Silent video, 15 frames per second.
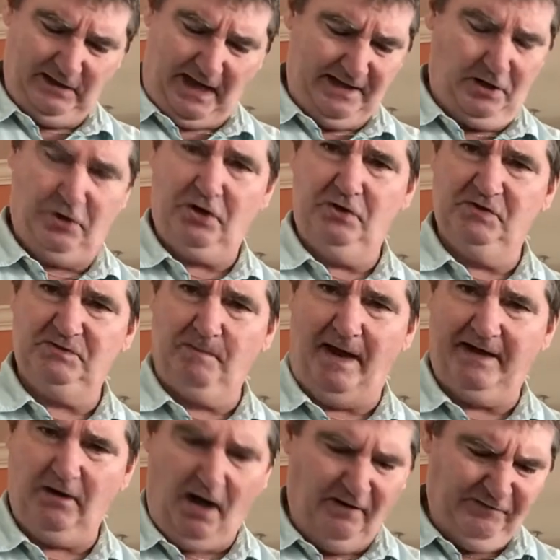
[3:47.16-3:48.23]
her use my
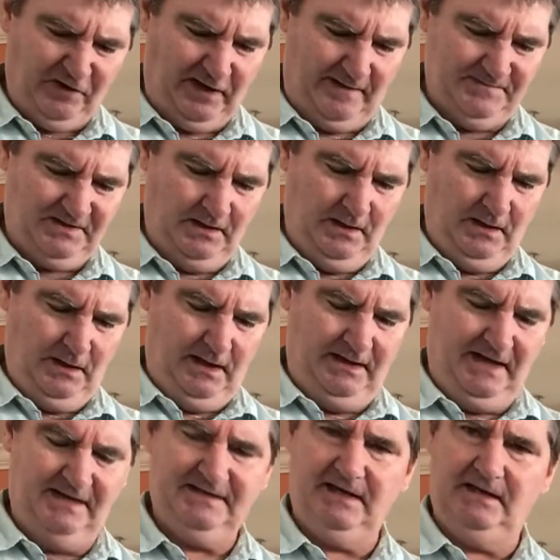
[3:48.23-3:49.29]
golf clubs. And
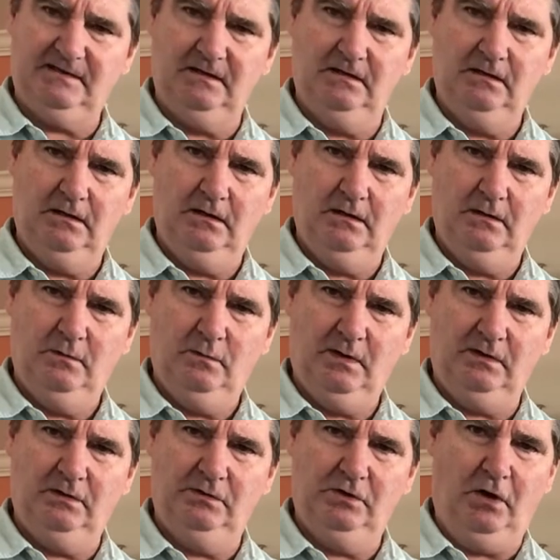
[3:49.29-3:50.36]
he says,
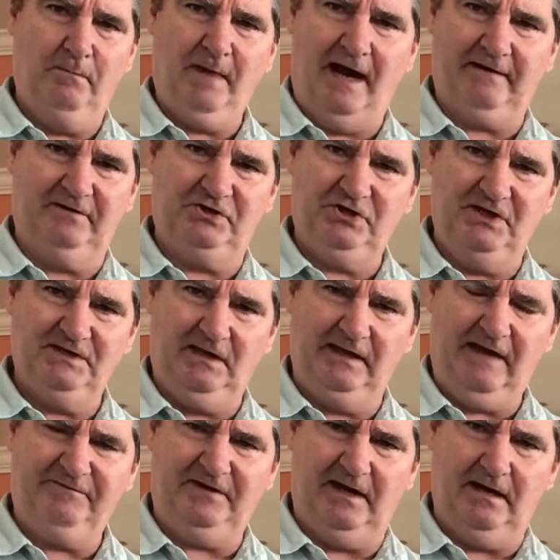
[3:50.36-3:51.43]
oh, no, Margaret, she's a
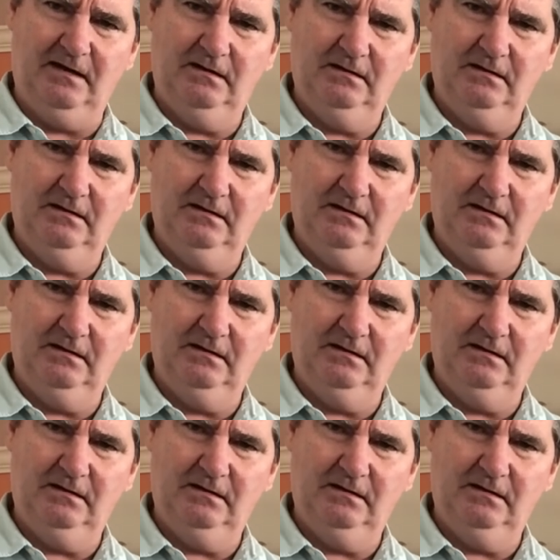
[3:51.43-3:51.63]
lefty.